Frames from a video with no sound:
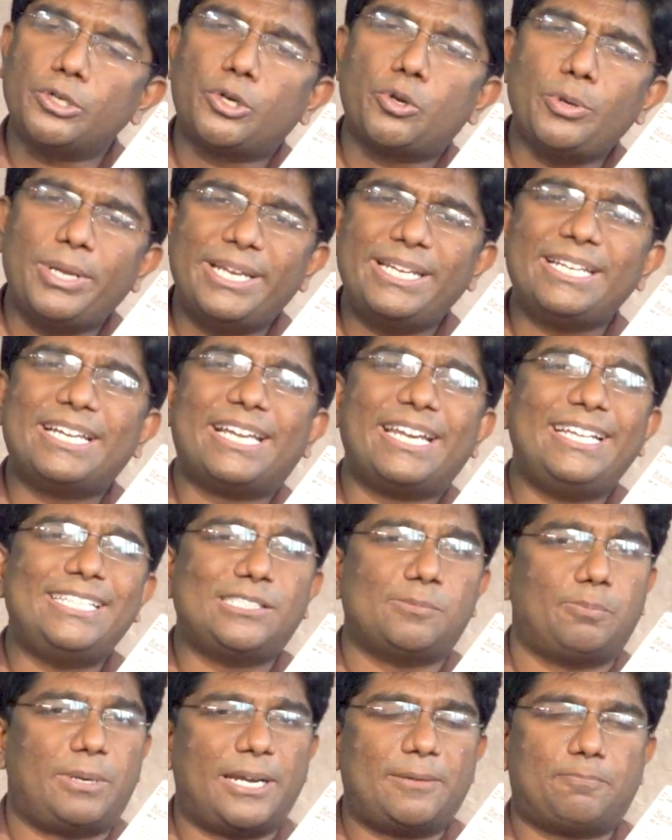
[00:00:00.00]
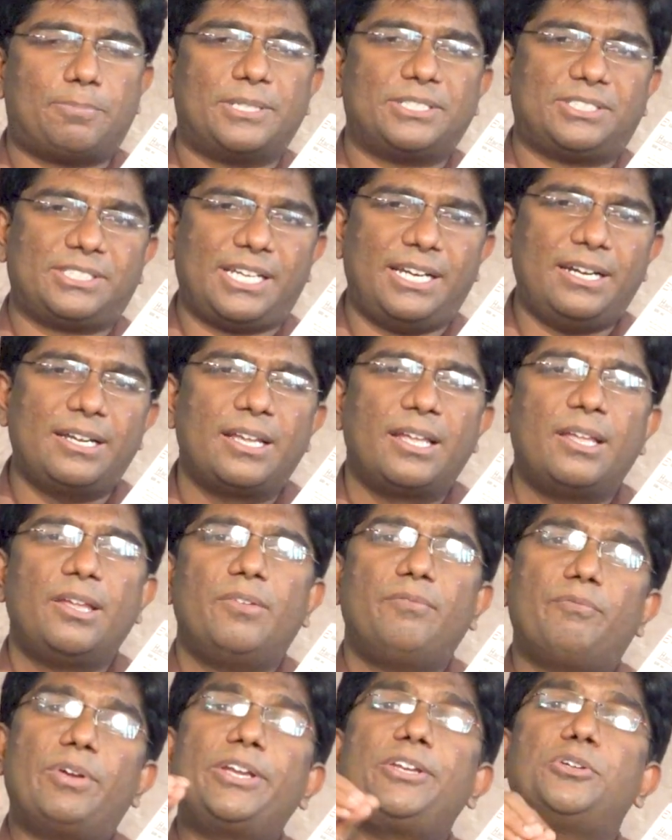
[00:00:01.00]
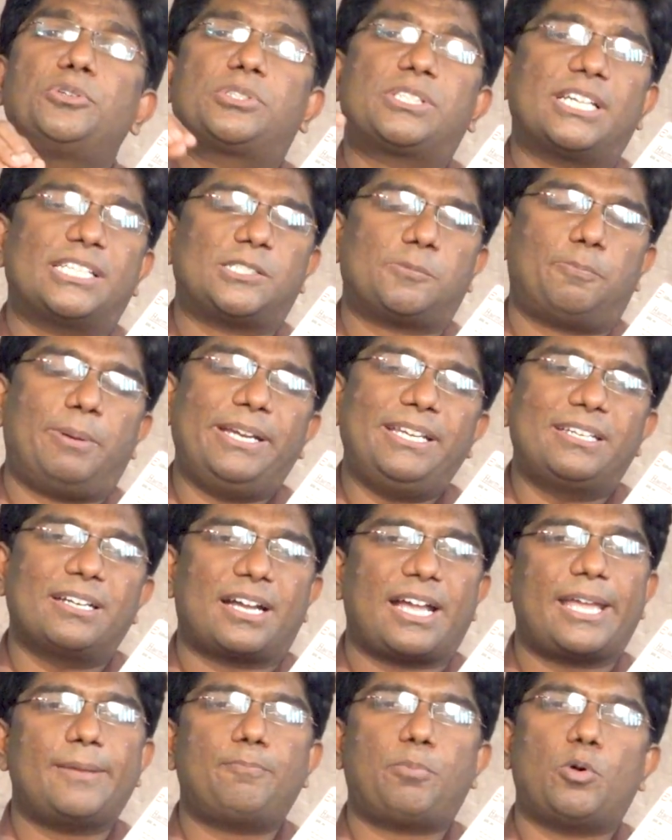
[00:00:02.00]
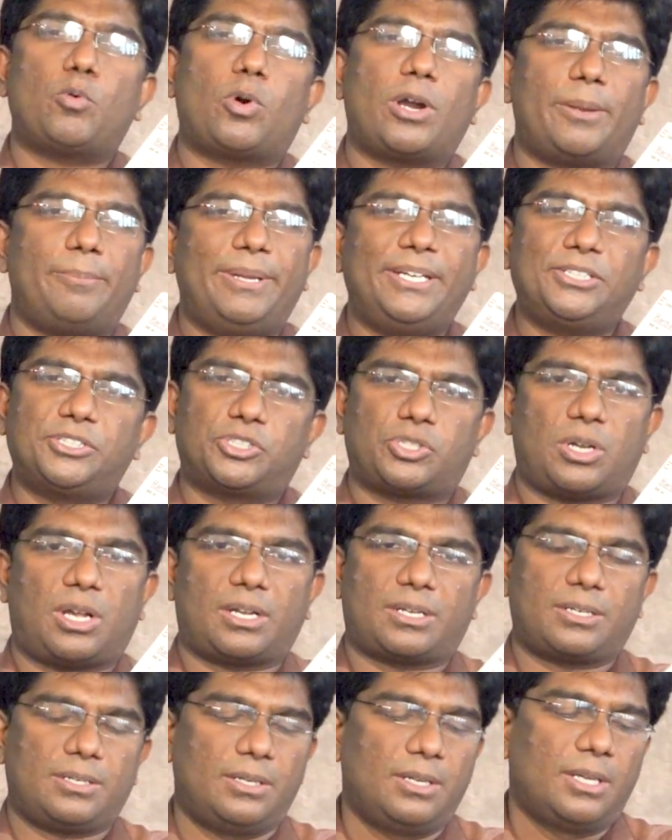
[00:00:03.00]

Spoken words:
to increase blood pressure when you suspect hypovolemic shock.